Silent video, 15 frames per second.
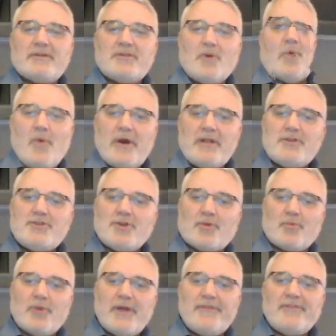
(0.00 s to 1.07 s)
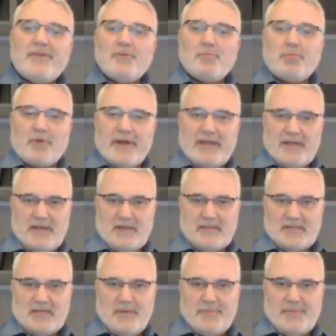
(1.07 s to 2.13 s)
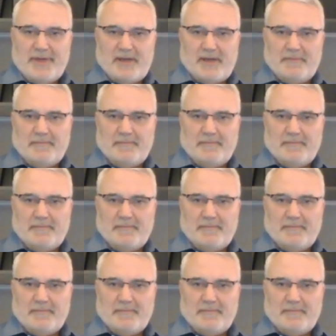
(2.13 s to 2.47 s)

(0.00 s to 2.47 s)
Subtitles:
to what is your risk of breaking something.